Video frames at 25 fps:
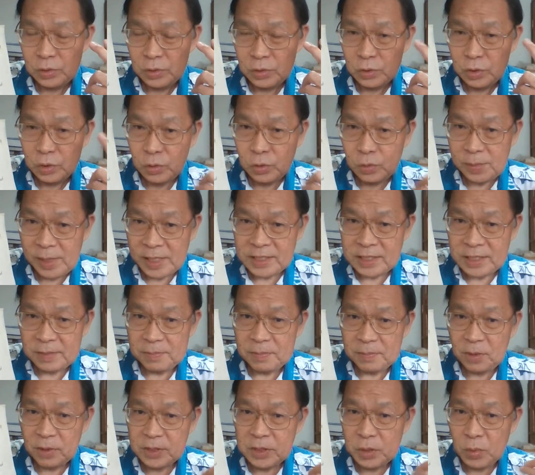2 months
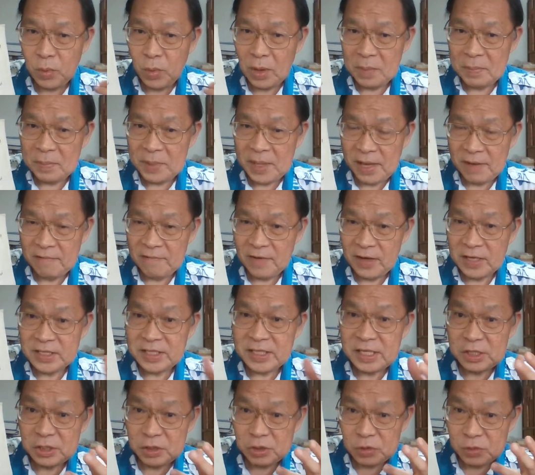deposit, 1 month advance.
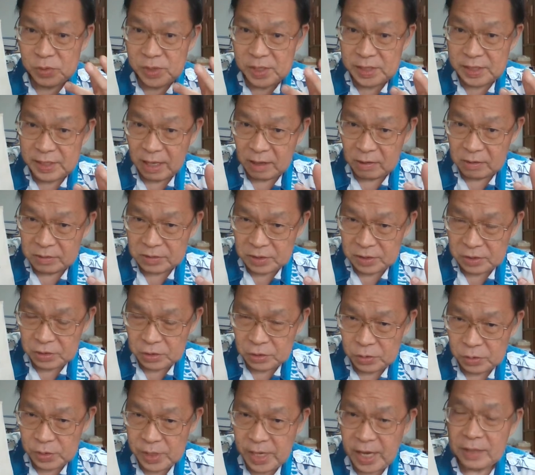That's
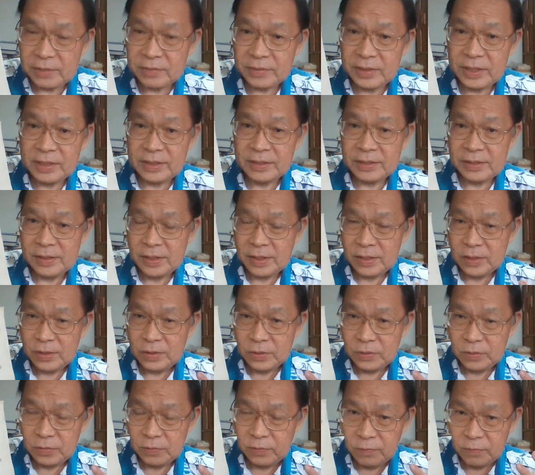$3,300
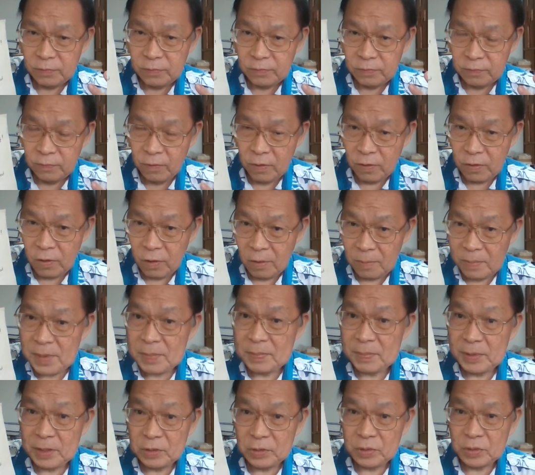for
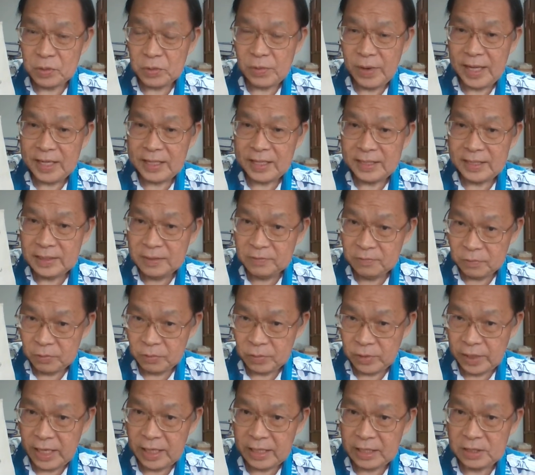commitment to the rental
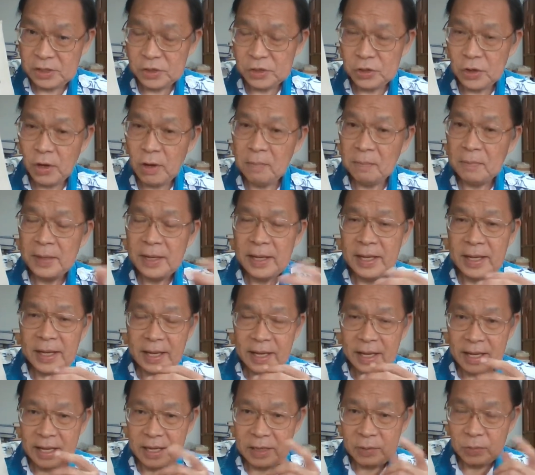to get the shop,
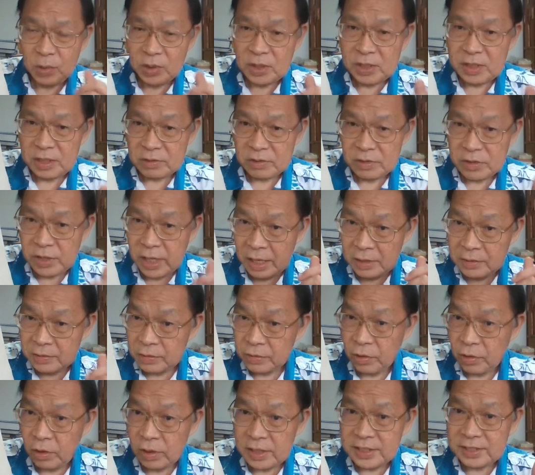and
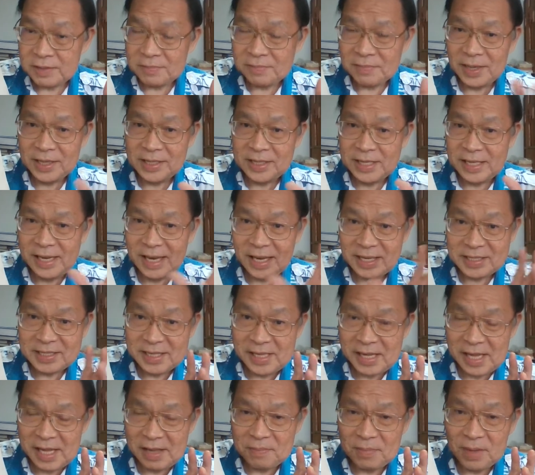$1,100 a month. It
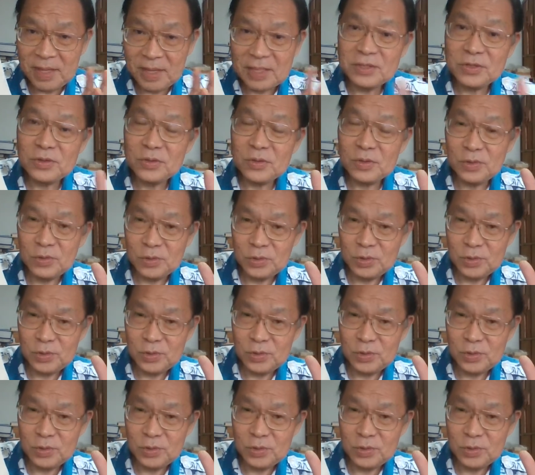lasted 8 months, so